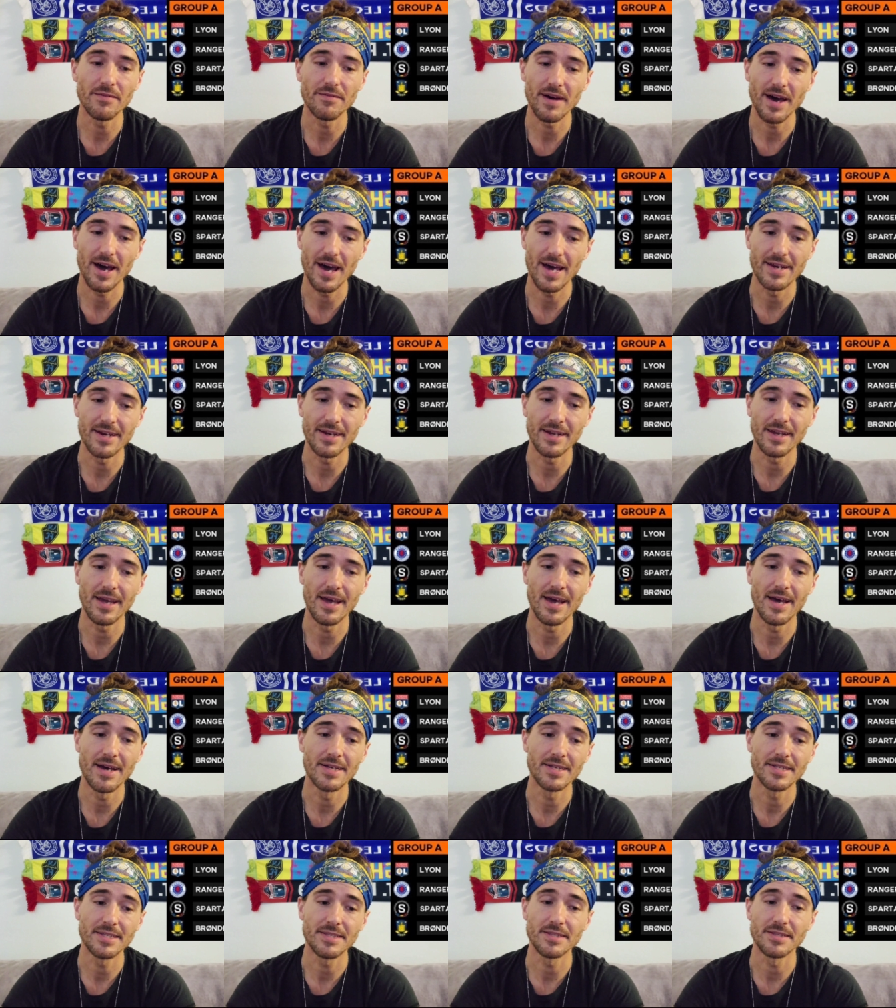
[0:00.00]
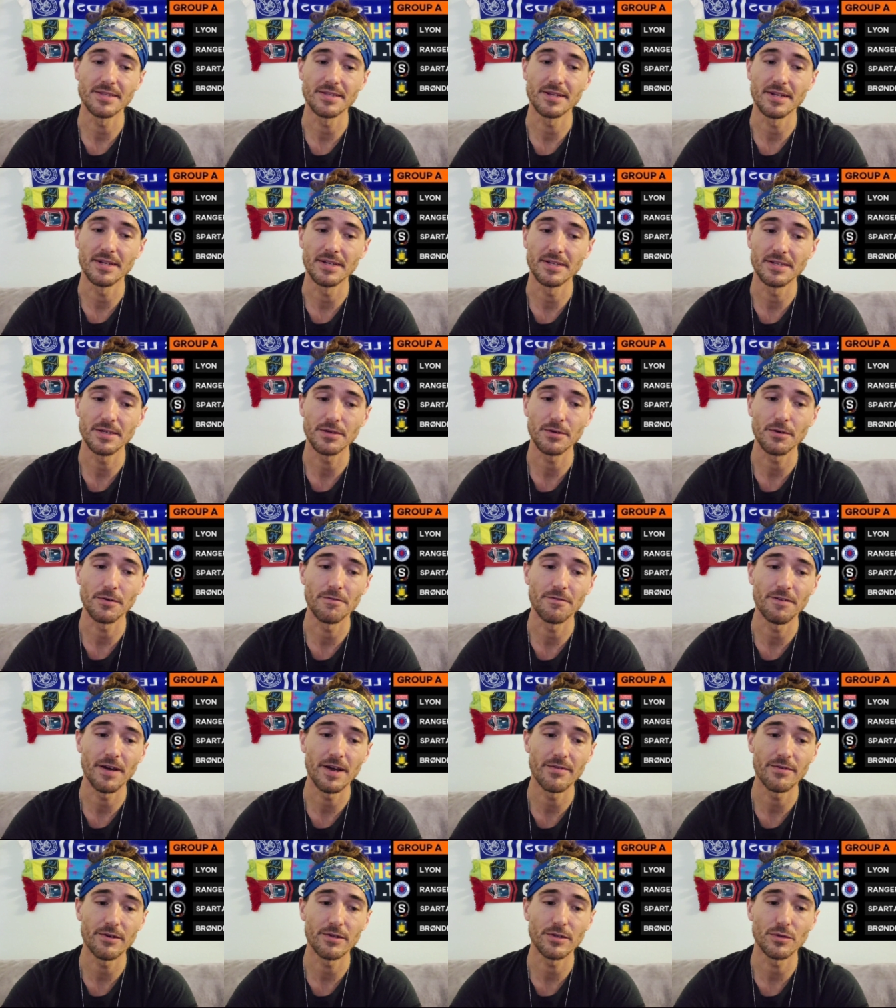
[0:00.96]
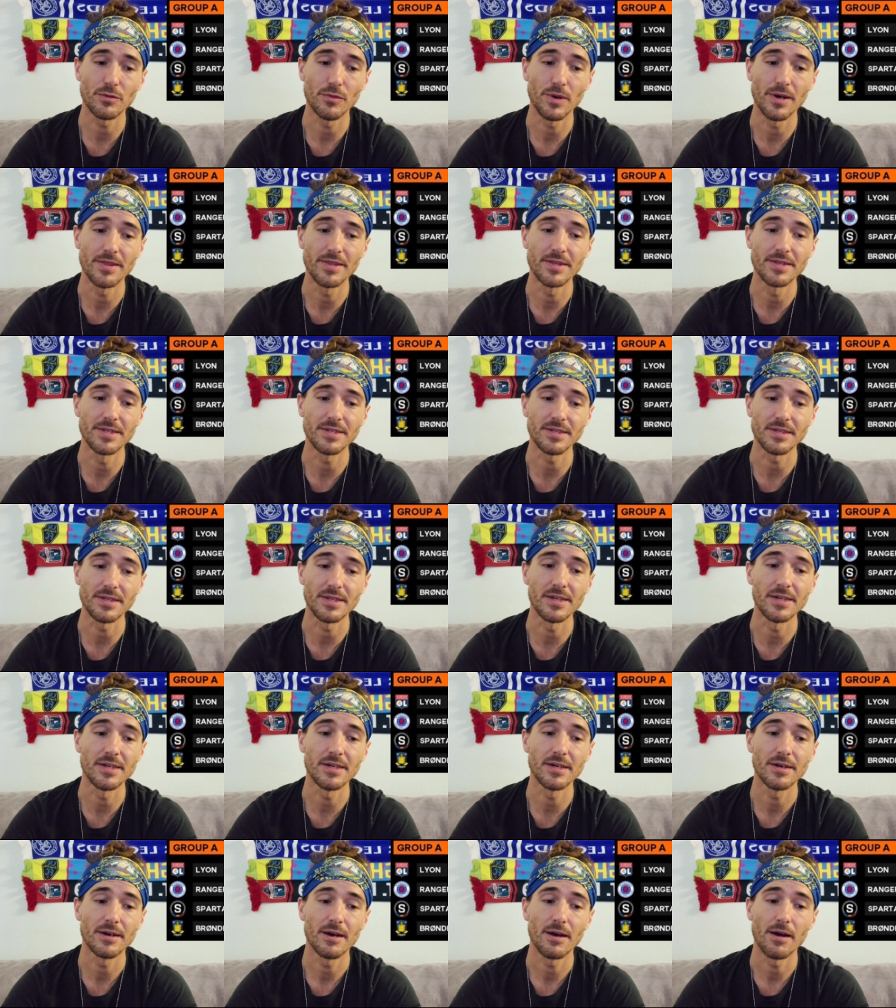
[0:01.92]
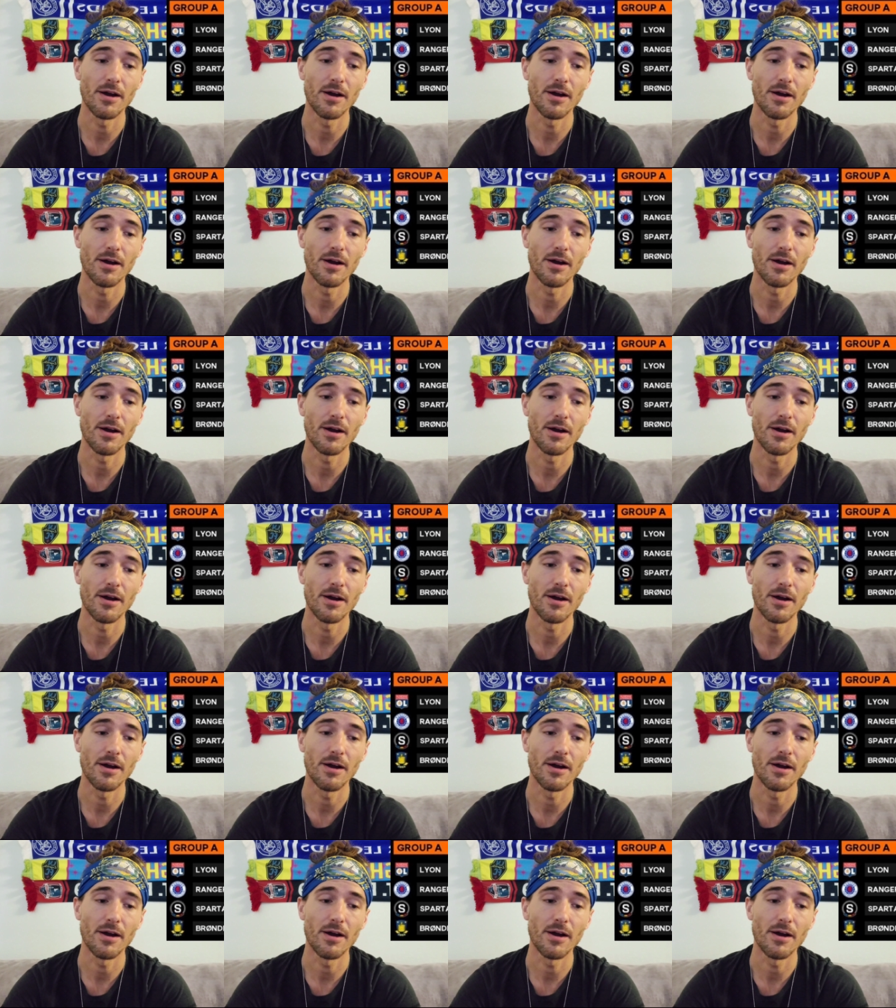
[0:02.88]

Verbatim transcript: if I had to guess, the statistical favorite to win this league